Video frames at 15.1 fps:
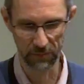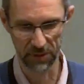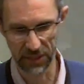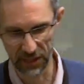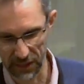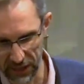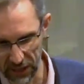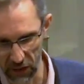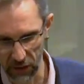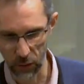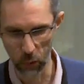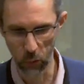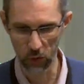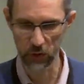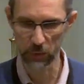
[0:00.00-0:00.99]
particularly like
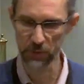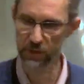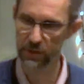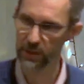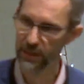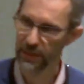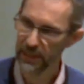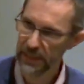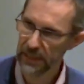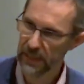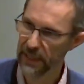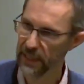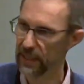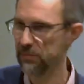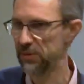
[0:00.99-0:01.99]
wasps.
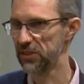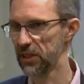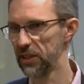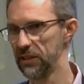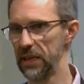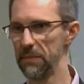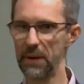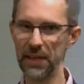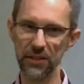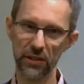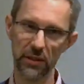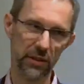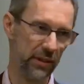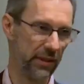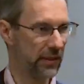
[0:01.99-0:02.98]
So
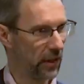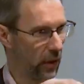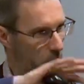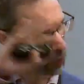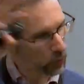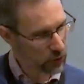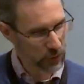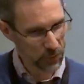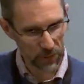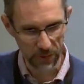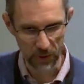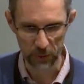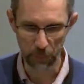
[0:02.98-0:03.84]
imagine a wasp that's